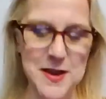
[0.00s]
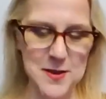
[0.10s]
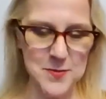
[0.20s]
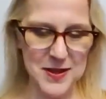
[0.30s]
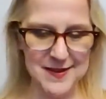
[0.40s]

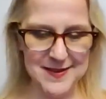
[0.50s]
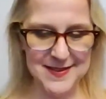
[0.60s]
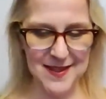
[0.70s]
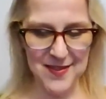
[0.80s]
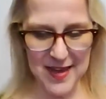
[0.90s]

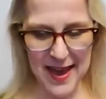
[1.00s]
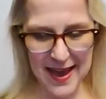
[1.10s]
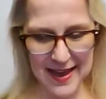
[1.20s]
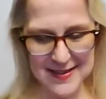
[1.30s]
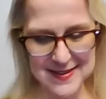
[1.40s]
because
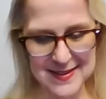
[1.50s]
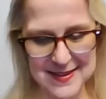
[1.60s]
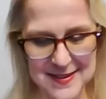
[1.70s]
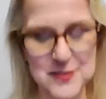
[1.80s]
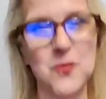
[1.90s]
that
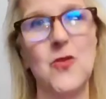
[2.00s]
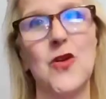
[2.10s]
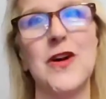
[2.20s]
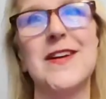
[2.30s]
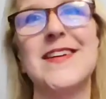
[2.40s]
doesn't
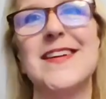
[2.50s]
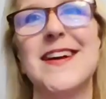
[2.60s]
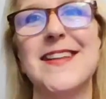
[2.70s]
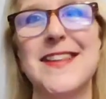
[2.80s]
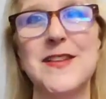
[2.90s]
work,
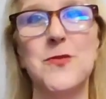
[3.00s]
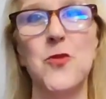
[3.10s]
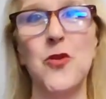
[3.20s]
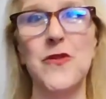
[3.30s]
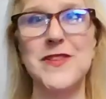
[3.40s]
and that's
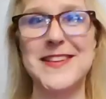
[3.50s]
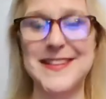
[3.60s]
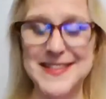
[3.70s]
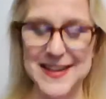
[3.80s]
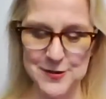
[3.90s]
more of a
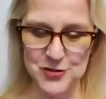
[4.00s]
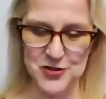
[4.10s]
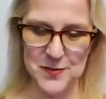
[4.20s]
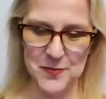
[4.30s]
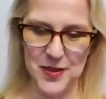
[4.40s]

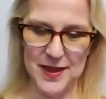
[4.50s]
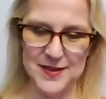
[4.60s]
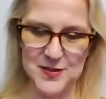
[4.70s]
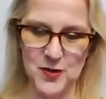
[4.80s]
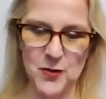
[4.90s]
dictatorship thing.
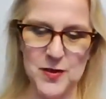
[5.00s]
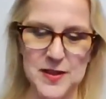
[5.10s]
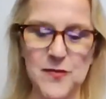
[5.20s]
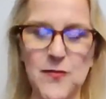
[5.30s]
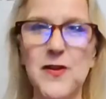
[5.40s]
So
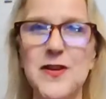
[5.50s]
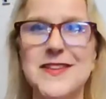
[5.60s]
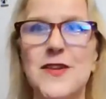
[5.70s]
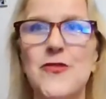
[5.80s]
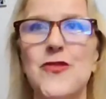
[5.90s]
it's a
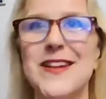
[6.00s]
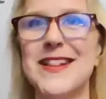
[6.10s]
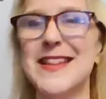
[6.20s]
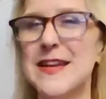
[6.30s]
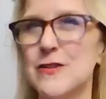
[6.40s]
very
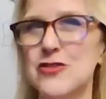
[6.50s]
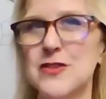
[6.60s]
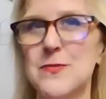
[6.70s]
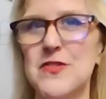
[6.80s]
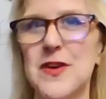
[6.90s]
different
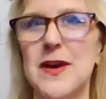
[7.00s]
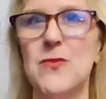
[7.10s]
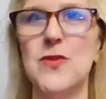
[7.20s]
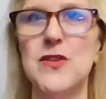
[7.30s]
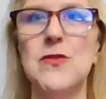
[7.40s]
leadership style.
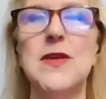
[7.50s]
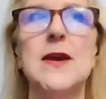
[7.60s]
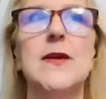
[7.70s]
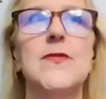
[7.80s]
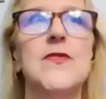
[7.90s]
When you
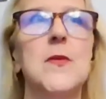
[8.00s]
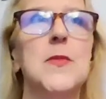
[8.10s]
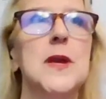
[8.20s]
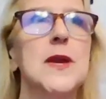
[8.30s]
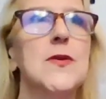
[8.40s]
think of
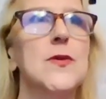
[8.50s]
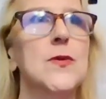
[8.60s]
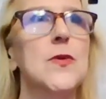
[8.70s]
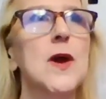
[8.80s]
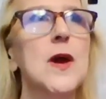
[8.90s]
somebody
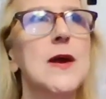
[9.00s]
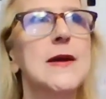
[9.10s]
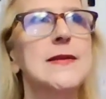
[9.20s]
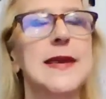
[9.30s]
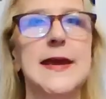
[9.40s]
who
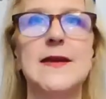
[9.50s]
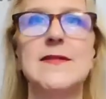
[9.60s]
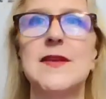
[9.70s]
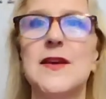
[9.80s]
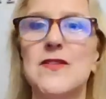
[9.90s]

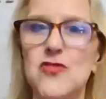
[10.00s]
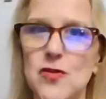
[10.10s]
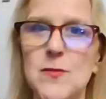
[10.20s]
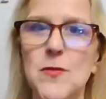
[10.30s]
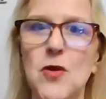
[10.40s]
takes
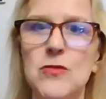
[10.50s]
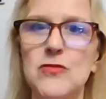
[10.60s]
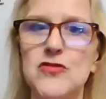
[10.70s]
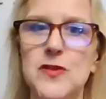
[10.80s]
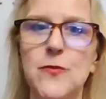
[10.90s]
extreme
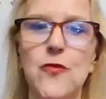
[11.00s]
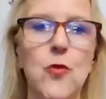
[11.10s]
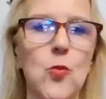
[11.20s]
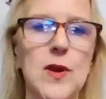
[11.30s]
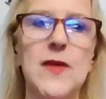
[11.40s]
ownership
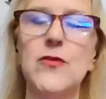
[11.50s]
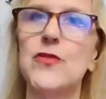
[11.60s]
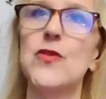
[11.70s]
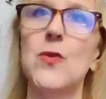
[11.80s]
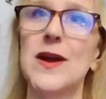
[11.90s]
for
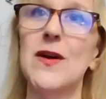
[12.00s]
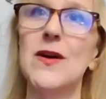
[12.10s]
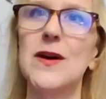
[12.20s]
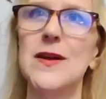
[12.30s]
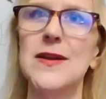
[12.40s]
whatever's going
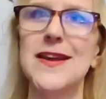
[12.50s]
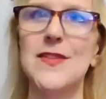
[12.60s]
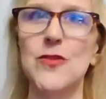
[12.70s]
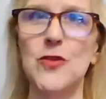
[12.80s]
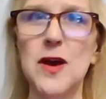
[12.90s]
on
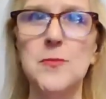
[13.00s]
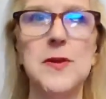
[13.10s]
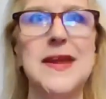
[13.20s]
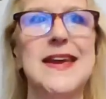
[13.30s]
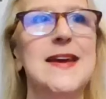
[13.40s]
in their
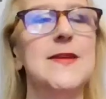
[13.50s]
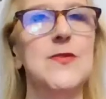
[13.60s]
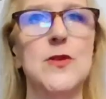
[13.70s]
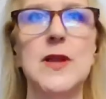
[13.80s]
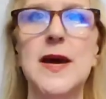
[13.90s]
company, in
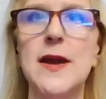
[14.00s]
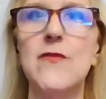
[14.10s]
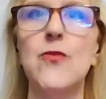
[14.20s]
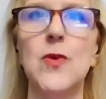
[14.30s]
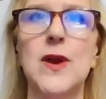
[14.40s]
their
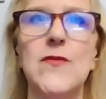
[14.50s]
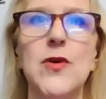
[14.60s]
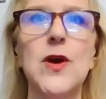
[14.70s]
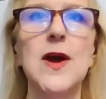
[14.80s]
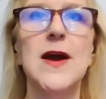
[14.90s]
life,
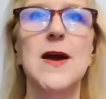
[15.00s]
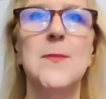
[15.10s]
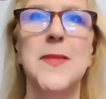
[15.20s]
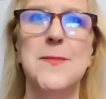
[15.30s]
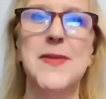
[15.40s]
whatever
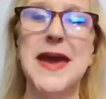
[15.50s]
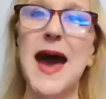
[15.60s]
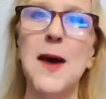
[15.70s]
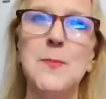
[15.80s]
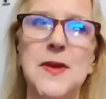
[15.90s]
may be
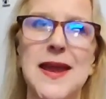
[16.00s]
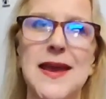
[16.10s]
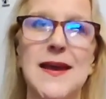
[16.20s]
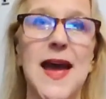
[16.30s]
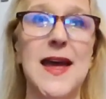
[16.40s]

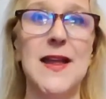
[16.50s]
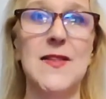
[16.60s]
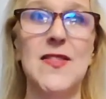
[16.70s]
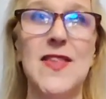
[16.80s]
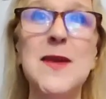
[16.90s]
happening,
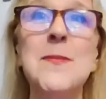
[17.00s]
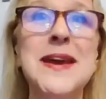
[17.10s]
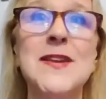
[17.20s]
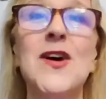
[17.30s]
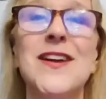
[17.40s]
and they
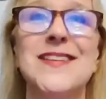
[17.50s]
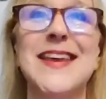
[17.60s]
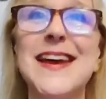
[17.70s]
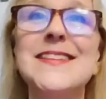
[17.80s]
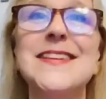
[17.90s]
may not
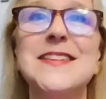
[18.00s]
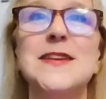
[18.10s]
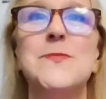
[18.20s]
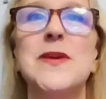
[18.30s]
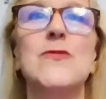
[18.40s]

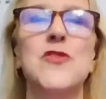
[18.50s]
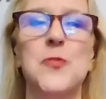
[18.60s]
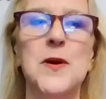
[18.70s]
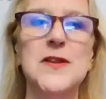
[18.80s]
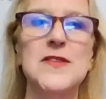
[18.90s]
technically be
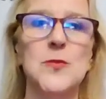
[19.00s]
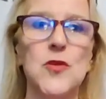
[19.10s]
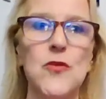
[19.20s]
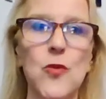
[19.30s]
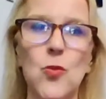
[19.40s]

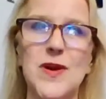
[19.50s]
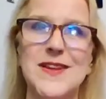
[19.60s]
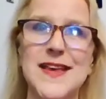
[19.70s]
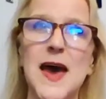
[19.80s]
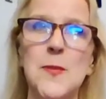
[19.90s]
responsible for what
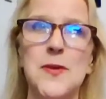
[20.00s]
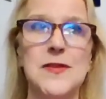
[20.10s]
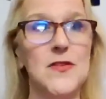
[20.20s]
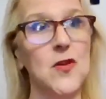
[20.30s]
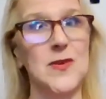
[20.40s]
has
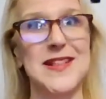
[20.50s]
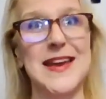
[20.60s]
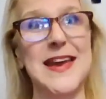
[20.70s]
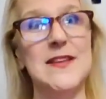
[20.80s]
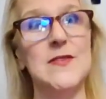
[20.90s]
happened. So in the
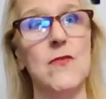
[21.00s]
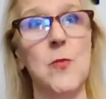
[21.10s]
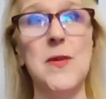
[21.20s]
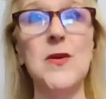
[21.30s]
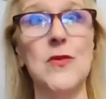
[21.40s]
case of
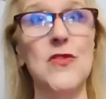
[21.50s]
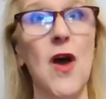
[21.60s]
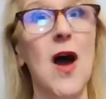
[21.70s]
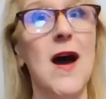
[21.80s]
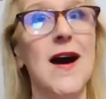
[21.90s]
abuse,
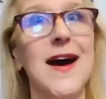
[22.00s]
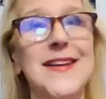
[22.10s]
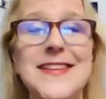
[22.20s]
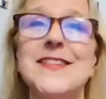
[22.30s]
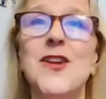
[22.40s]
I
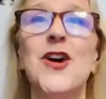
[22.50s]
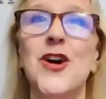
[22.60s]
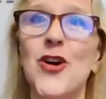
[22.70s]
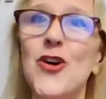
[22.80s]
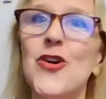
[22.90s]
did
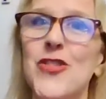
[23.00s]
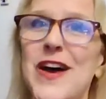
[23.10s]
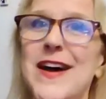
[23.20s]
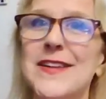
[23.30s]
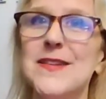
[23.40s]
not call
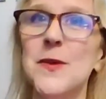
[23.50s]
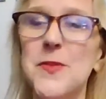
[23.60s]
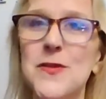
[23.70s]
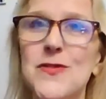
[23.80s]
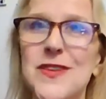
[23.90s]
that
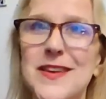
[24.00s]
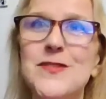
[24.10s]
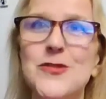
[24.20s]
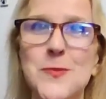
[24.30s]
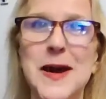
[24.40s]
abuse
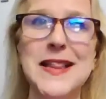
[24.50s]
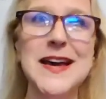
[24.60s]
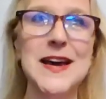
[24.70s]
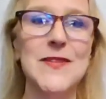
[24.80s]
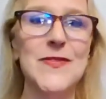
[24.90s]
into my
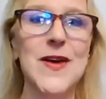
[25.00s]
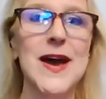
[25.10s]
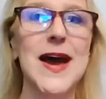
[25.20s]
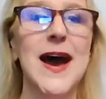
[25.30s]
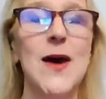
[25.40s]
life.
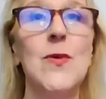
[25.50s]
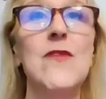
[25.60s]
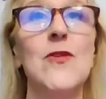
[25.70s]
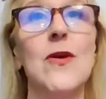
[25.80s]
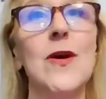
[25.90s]

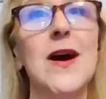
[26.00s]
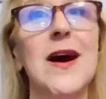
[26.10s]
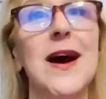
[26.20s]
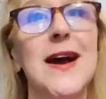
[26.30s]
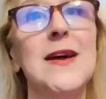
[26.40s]
However,
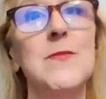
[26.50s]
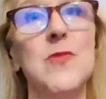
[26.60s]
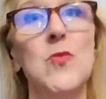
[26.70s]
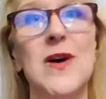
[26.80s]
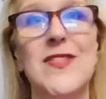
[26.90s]
I am
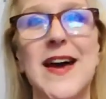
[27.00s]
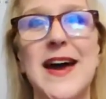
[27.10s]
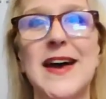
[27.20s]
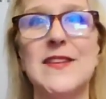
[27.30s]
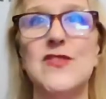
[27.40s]
the one that
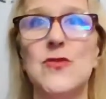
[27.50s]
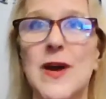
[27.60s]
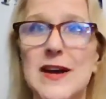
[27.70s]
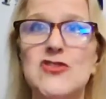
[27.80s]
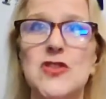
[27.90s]
has to
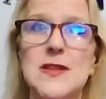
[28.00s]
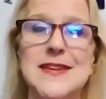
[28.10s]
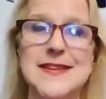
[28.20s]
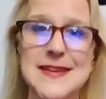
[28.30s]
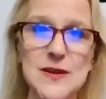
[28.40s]

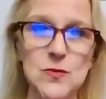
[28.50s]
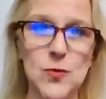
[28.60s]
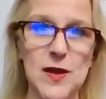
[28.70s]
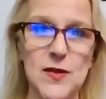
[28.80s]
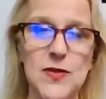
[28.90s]
actually deal
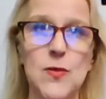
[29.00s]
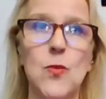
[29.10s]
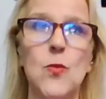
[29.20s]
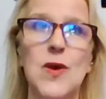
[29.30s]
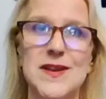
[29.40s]
with
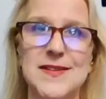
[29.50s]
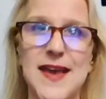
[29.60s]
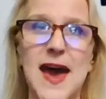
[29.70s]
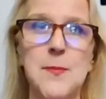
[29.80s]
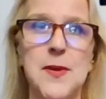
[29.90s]
what has
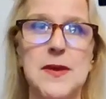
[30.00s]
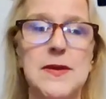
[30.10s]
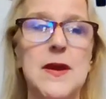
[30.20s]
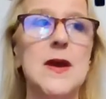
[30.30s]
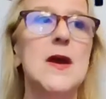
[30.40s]

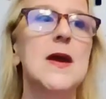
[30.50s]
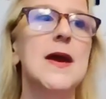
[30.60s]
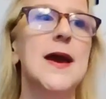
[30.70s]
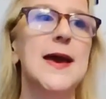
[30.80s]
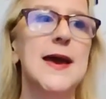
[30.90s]
happened.
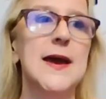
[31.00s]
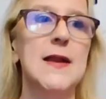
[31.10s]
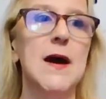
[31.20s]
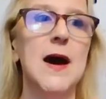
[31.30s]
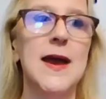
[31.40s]

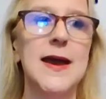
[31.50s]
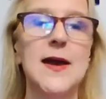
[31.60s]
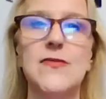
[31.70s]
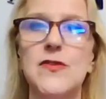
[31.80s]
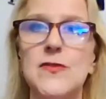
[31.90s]
And I
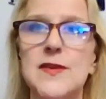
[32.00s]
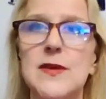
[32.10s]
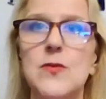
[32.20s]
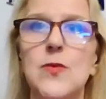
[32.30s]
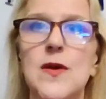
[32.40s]
have to
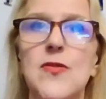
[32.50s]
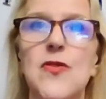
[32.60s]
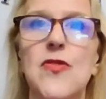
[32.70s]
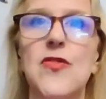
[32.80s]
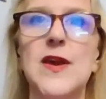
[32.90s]
deal with
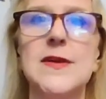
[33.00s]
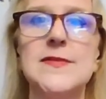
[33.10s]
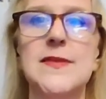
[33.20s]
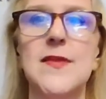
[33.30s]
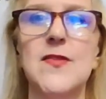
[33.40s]

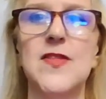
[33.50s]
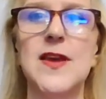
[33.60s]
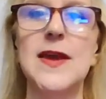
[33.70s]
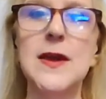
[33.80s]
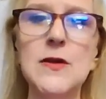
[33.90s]

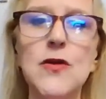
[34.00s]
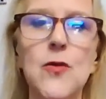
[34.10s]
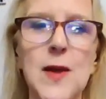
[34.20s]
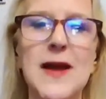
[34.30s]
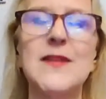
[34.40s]
the incorrect